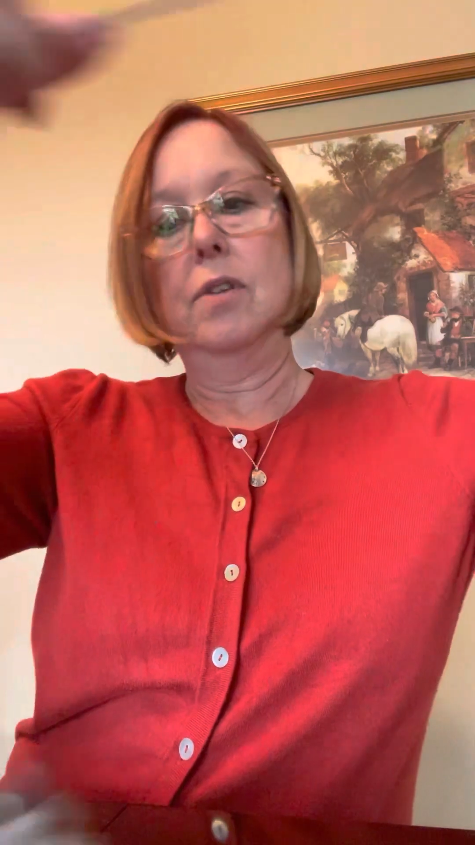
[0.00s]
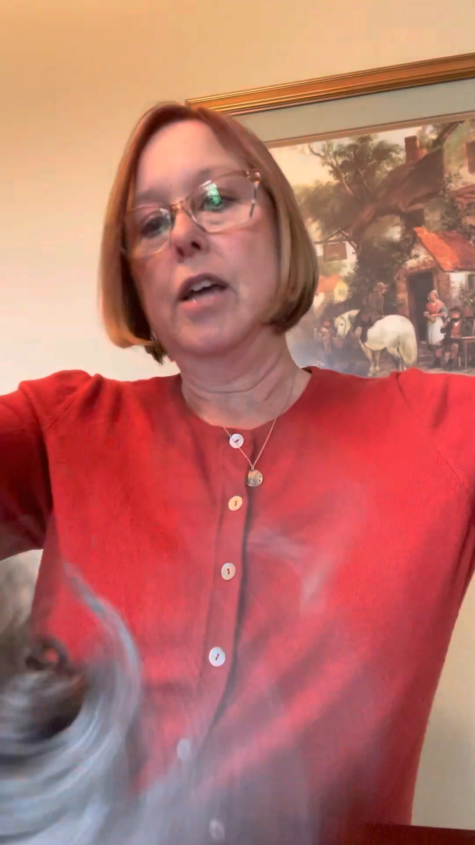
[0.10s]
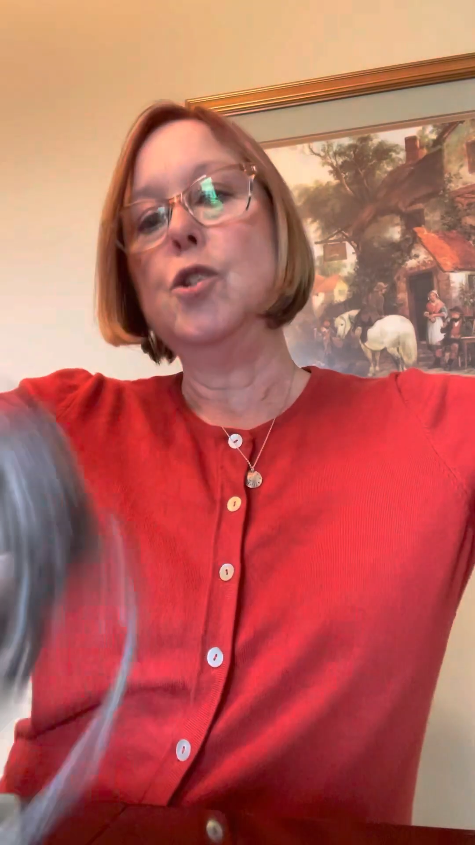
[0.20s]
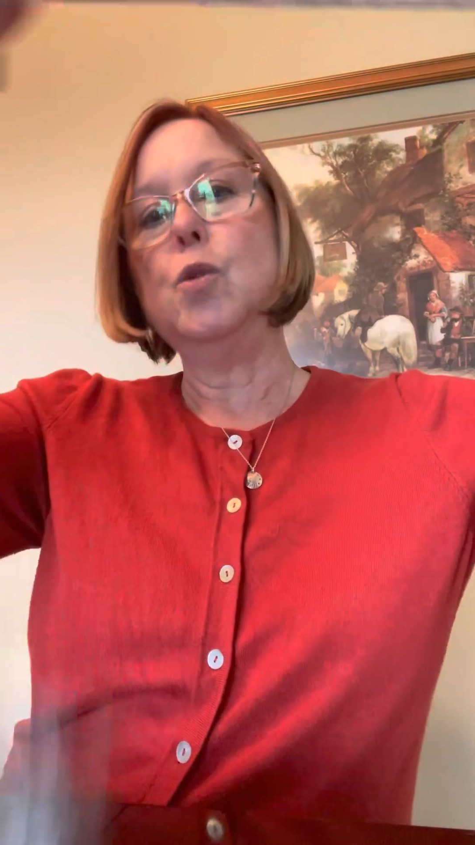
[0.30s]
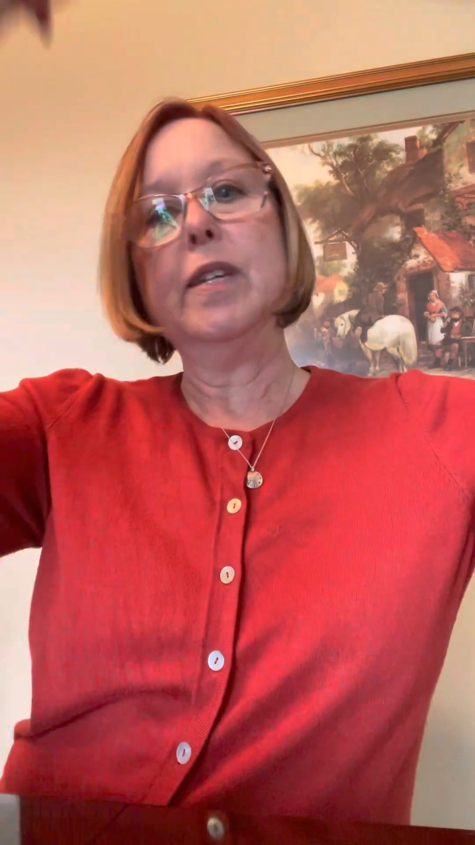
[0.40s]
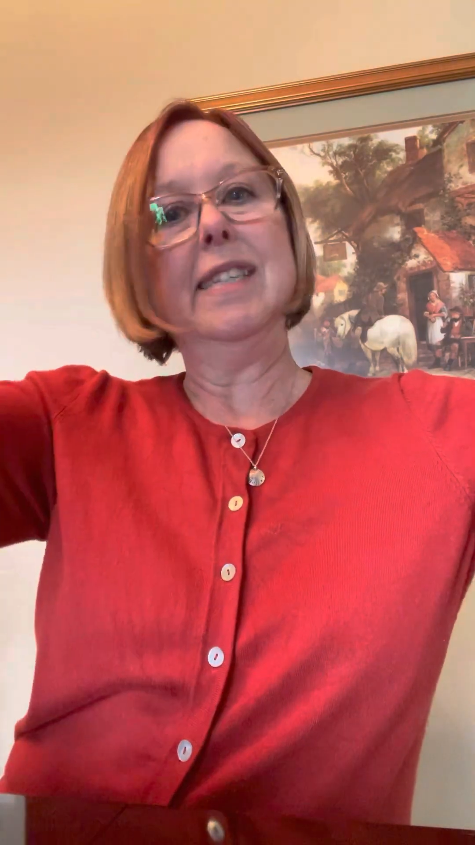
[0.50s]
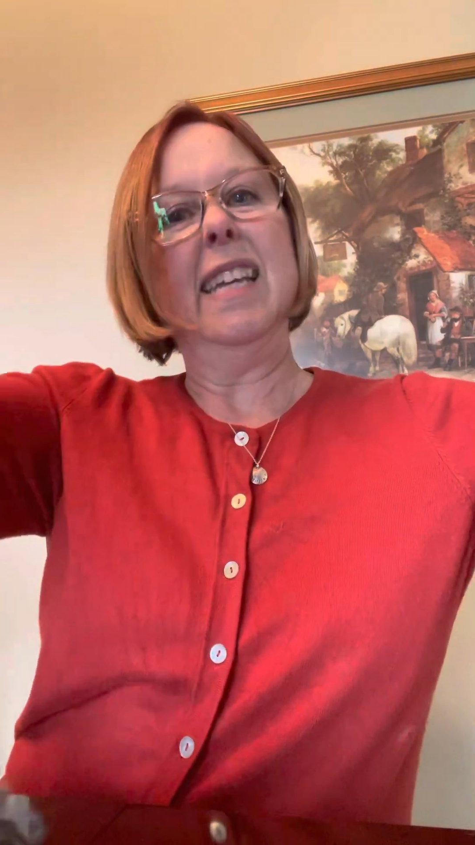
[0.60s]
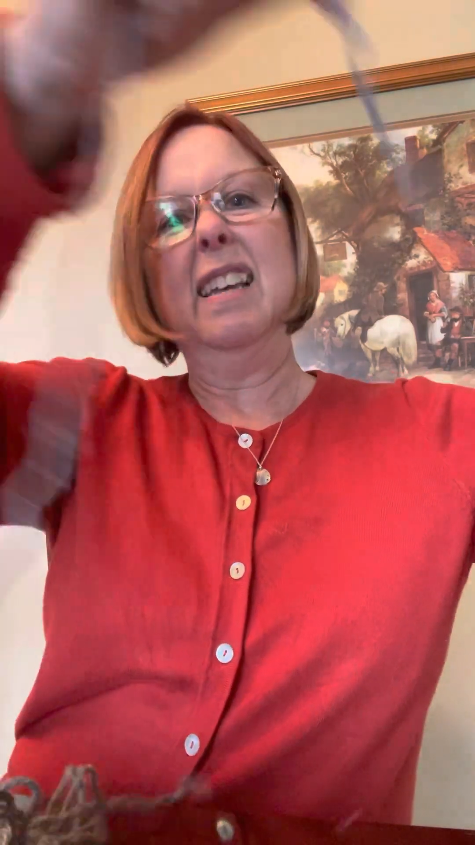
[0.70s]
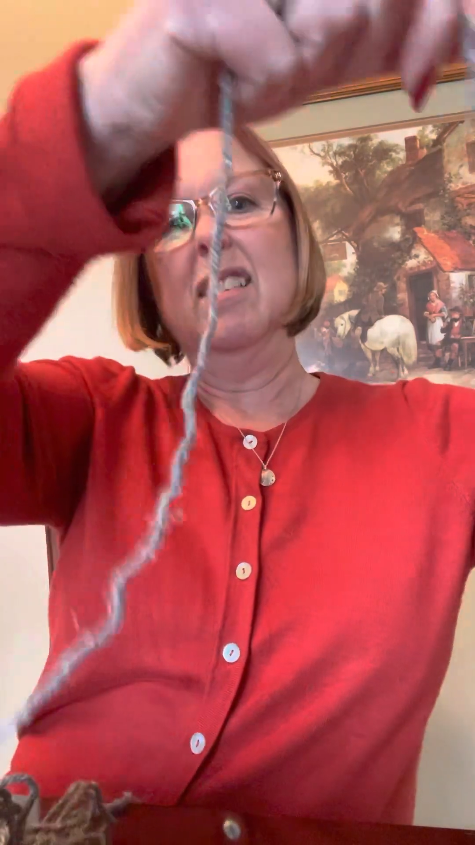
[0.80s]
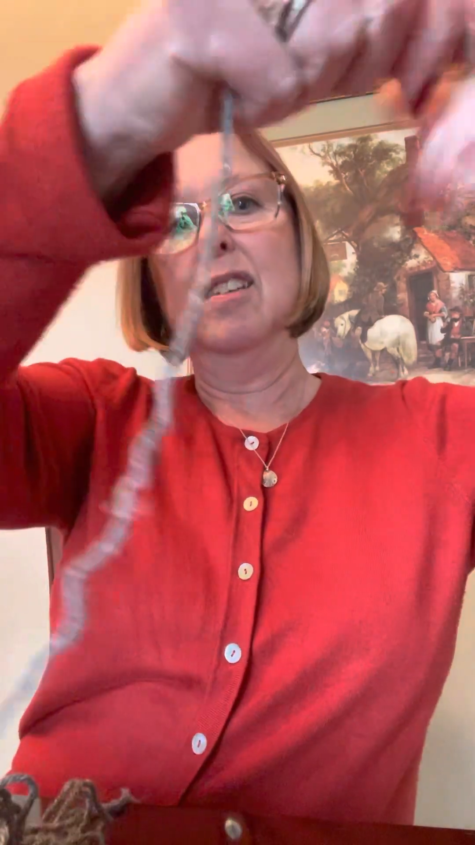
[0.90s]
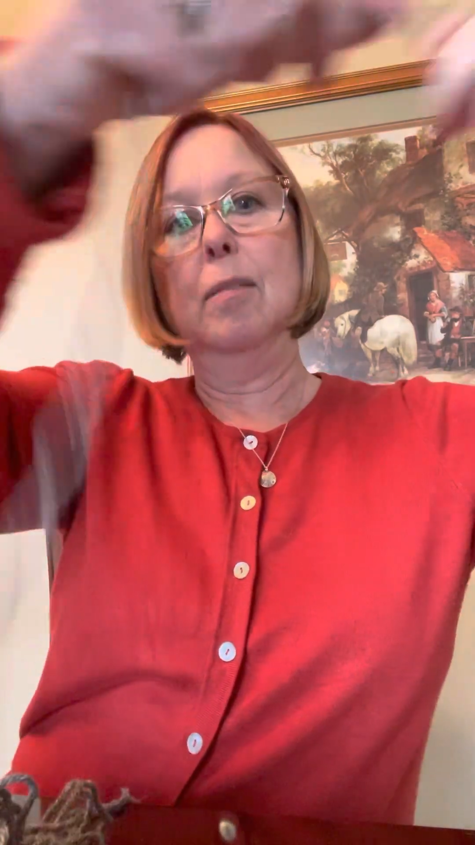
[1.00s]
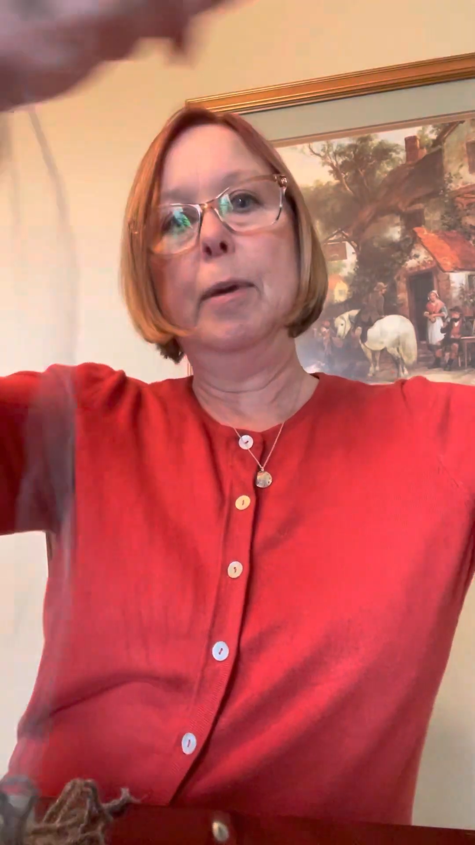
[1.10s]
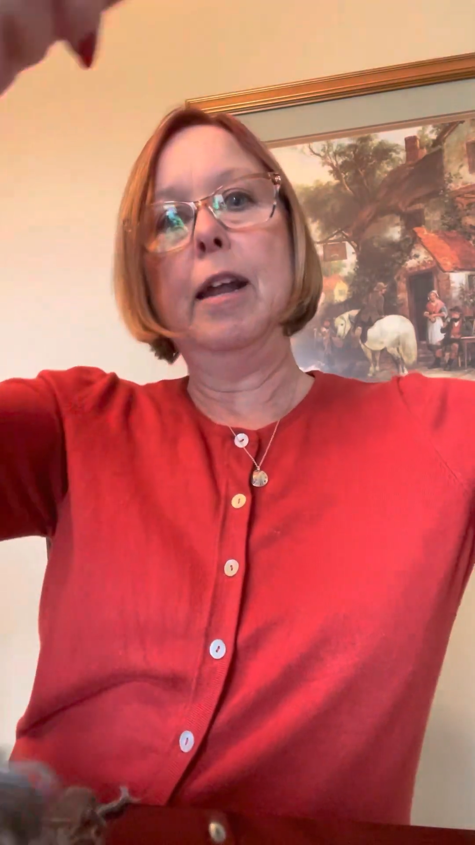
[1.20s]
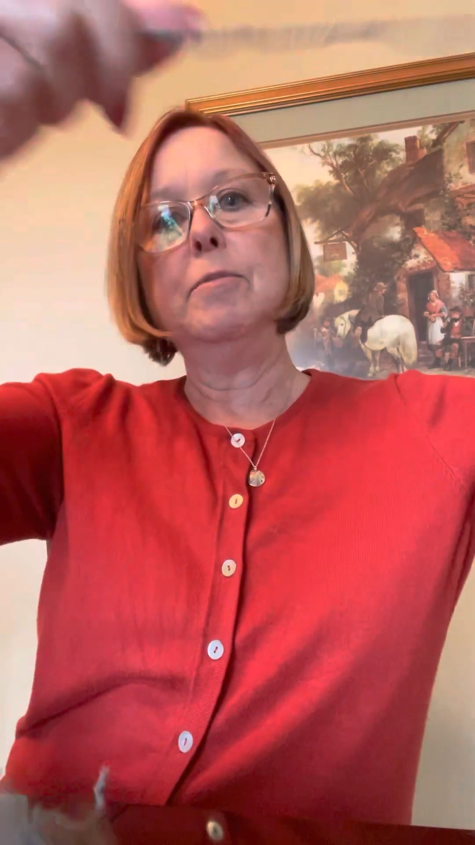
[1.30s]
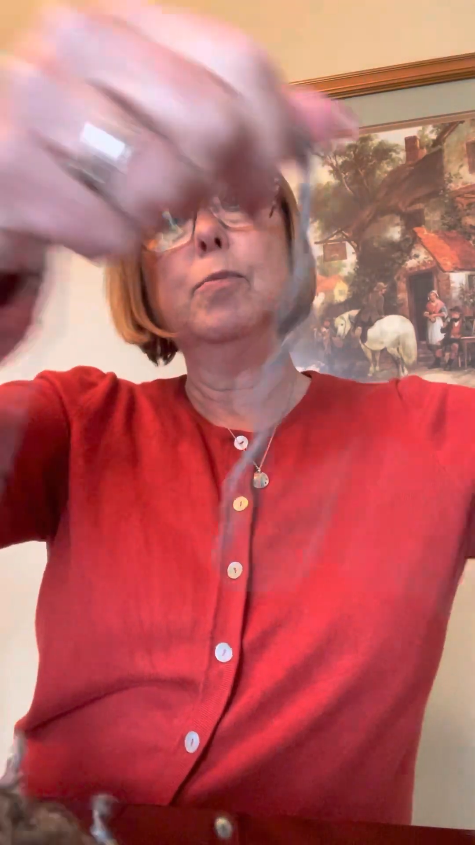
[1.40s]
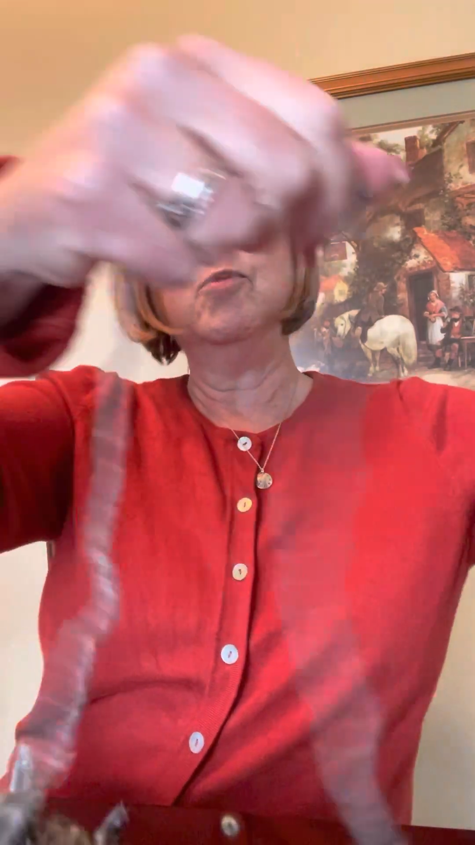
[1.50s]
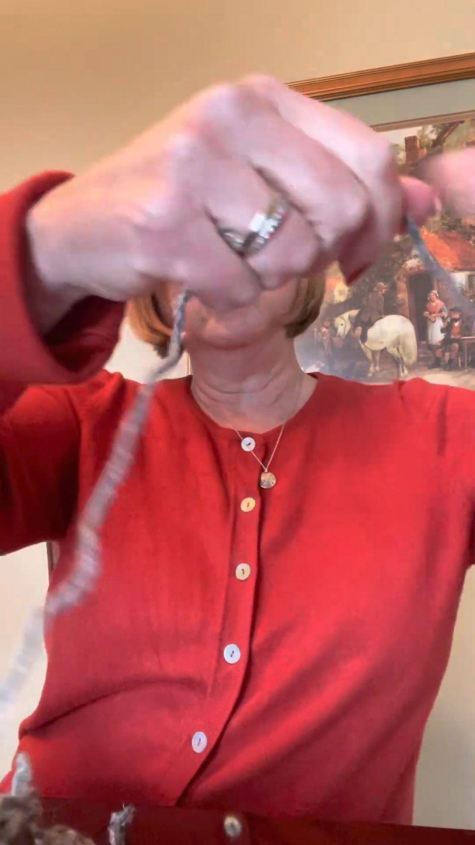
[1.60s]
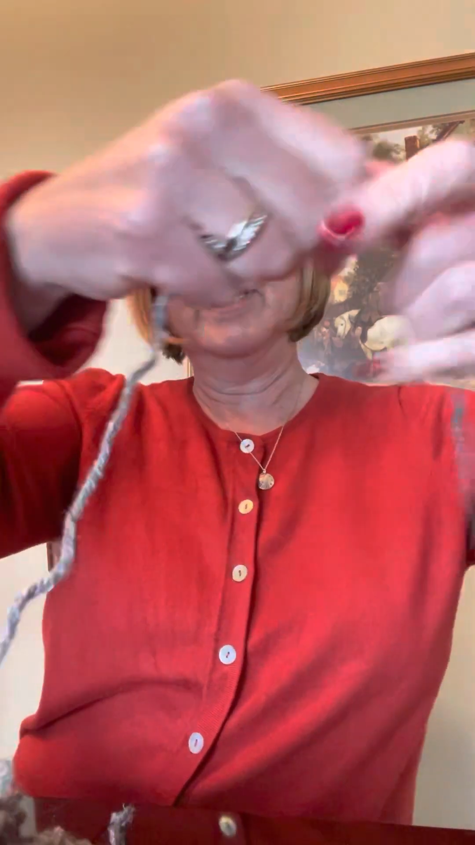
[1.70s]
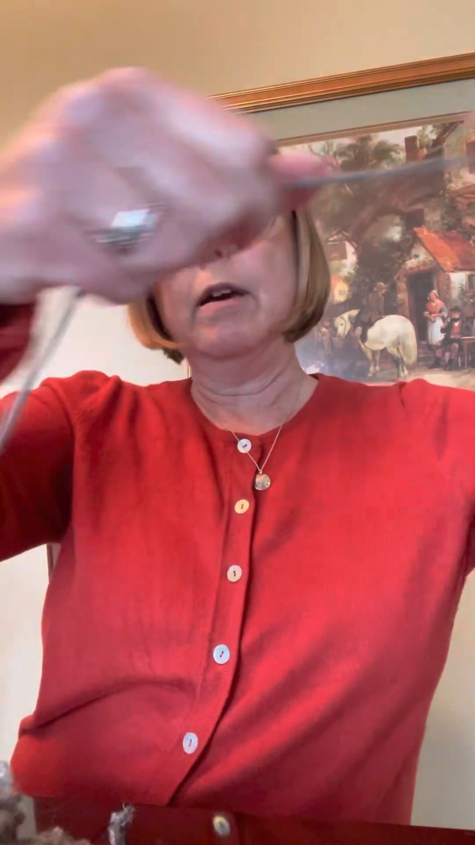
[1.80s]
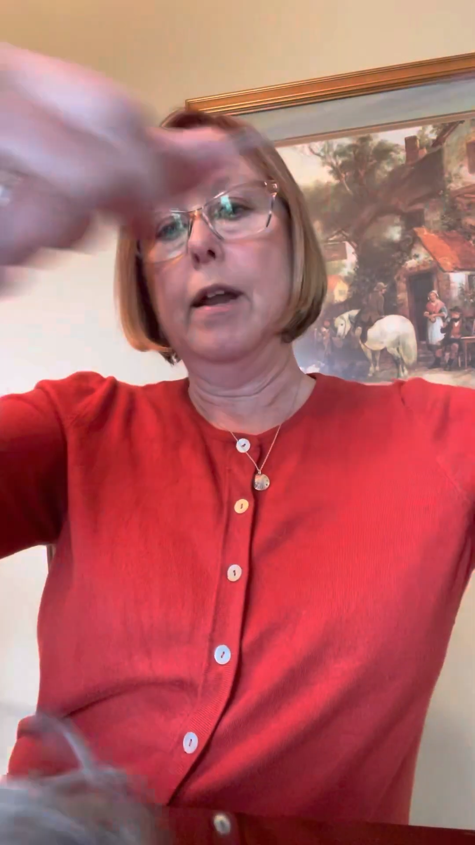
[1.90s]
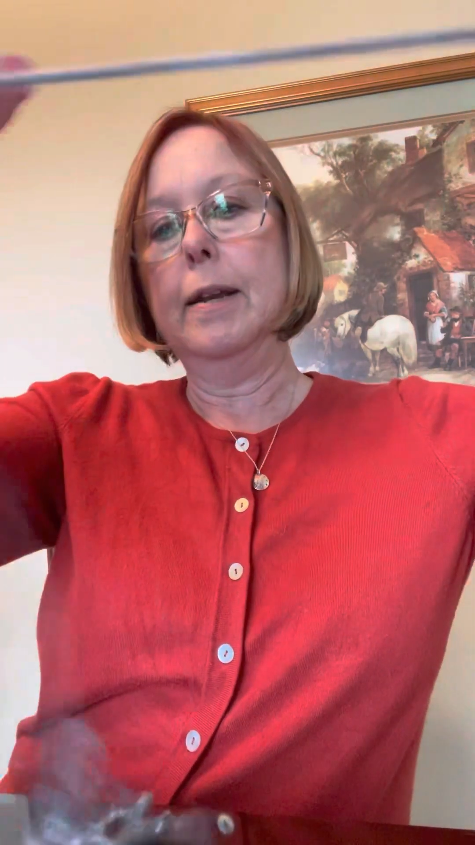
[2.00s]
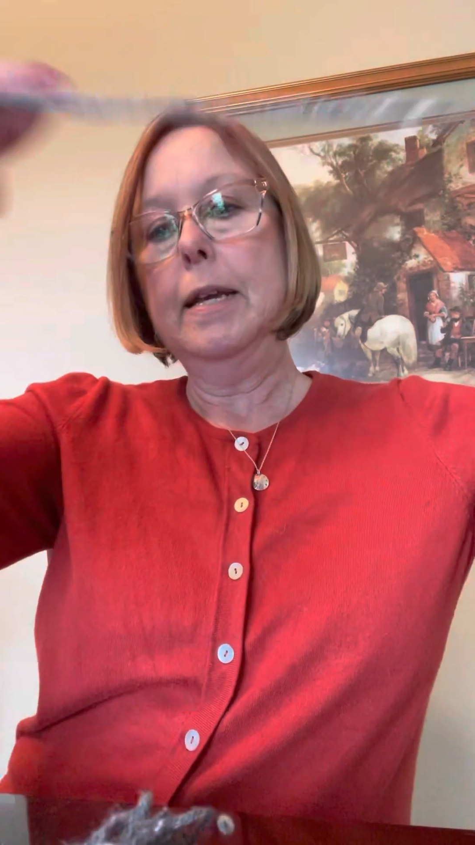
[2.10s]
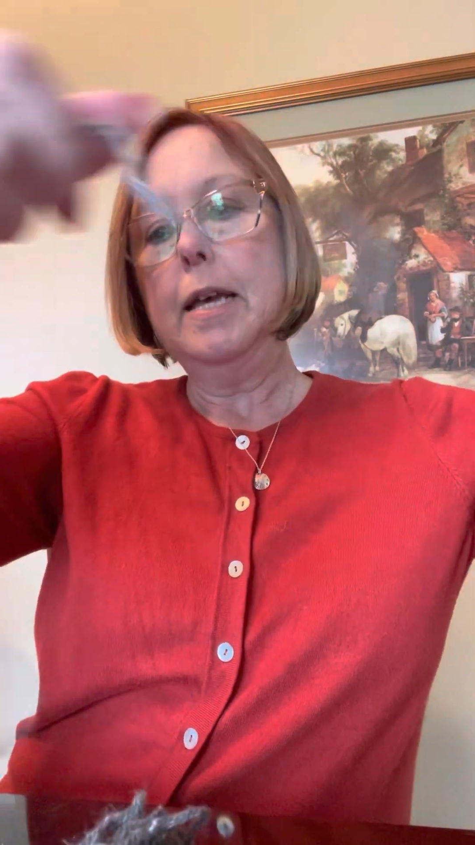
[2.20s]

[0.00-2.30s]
untwisting it a little bit. I'm just pulling on it.